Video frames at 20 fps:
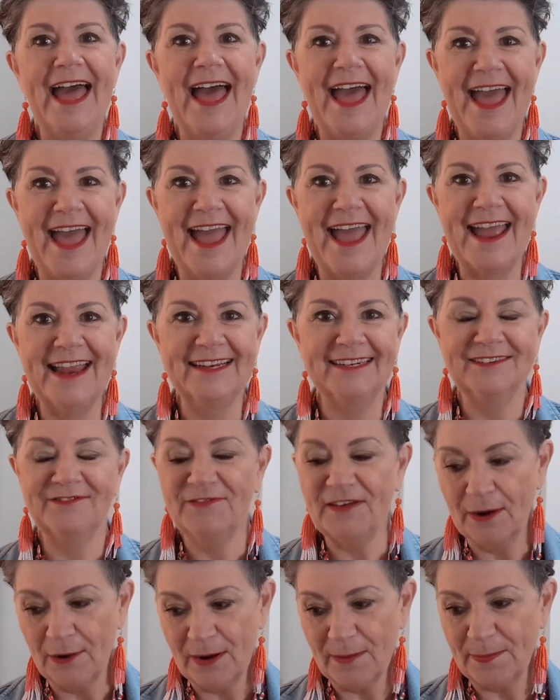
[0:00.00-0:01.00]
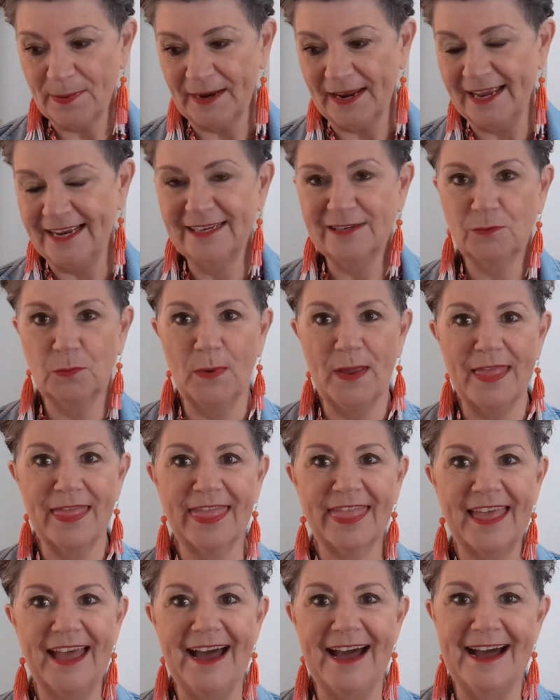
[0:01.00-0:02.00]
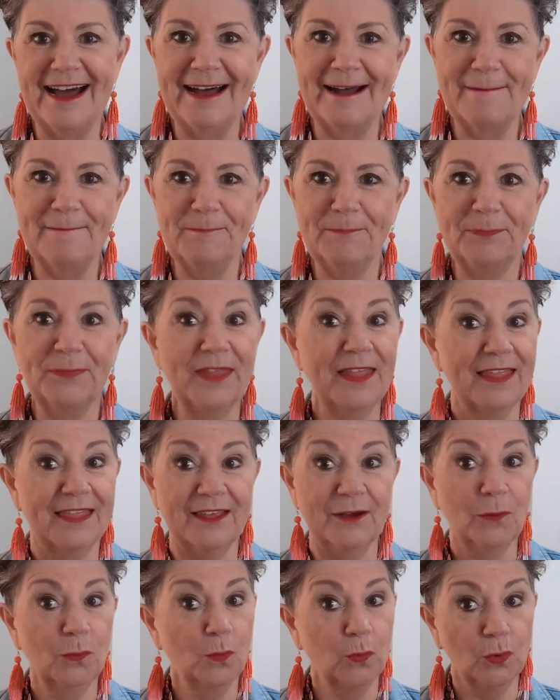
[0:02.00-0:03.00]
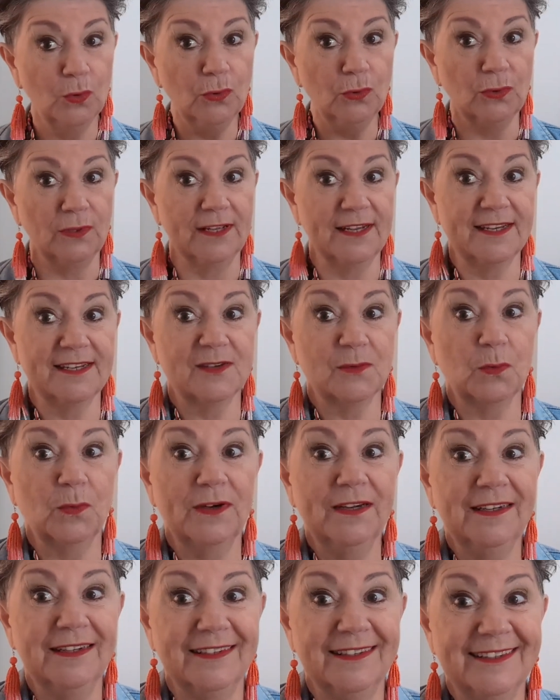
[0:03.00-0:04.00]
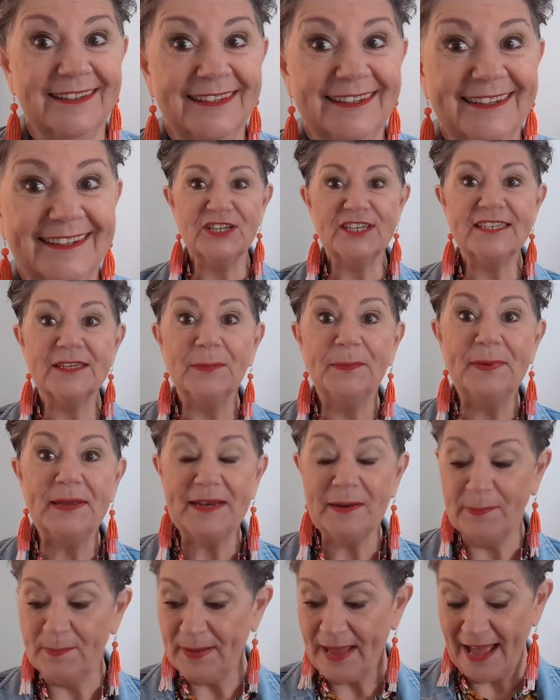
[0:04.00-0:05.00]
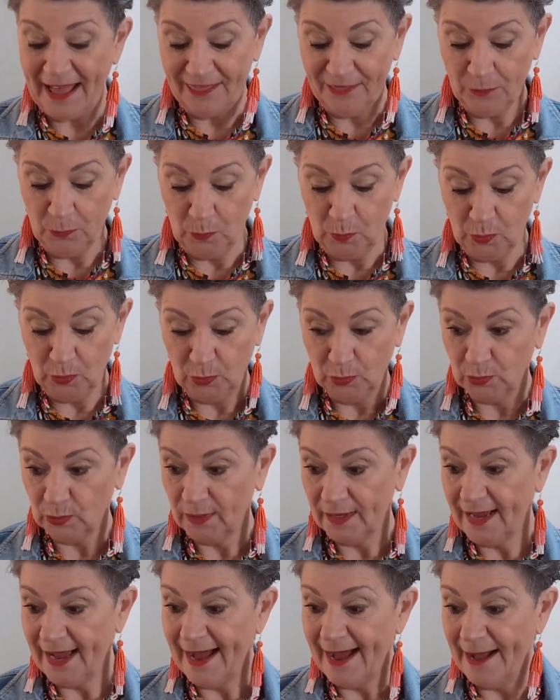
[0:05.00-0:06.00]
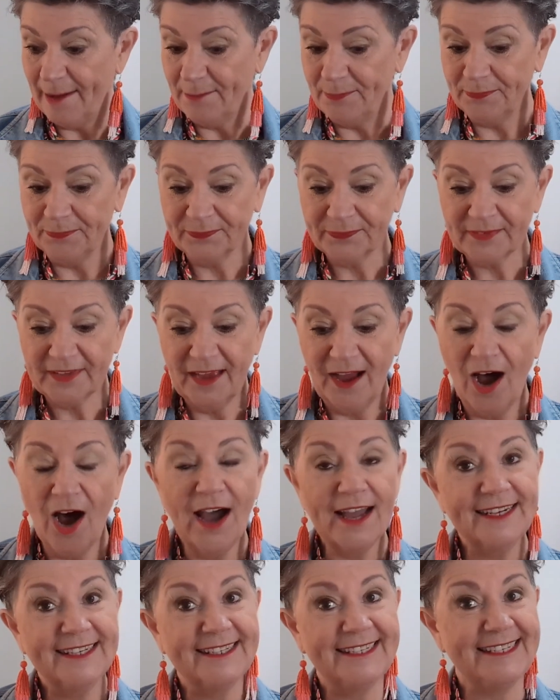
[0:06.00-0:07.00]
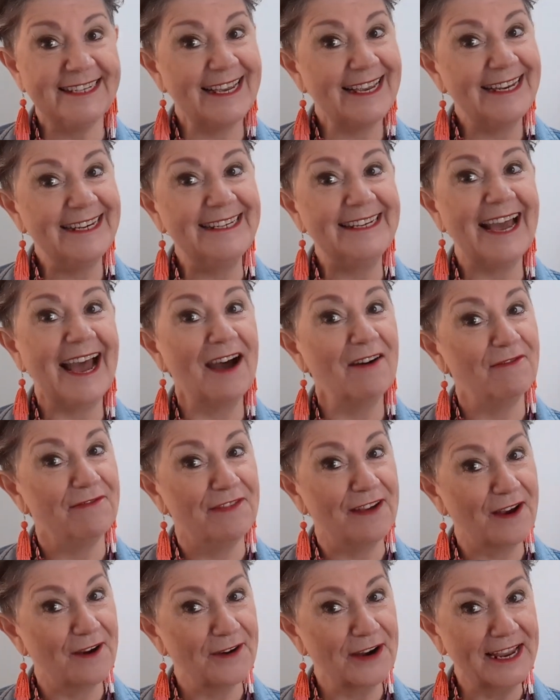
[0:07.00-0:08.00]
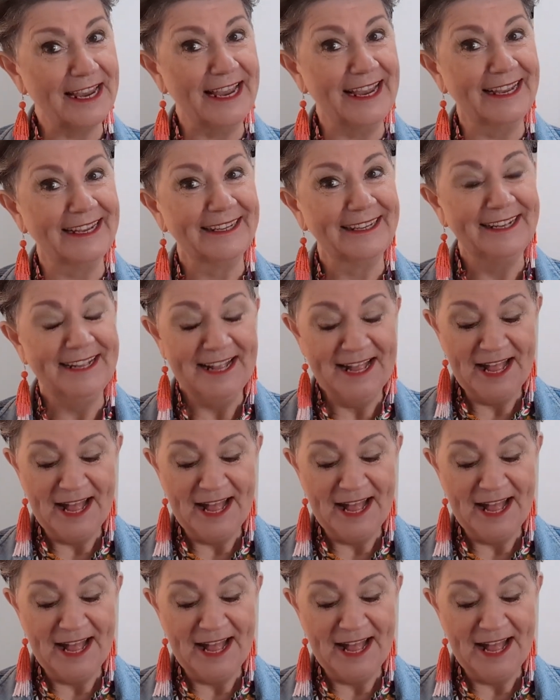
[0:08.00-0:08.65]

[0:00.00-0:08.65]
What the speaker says: and very pleased with the wool as well. Just a bit about the wool. I did a very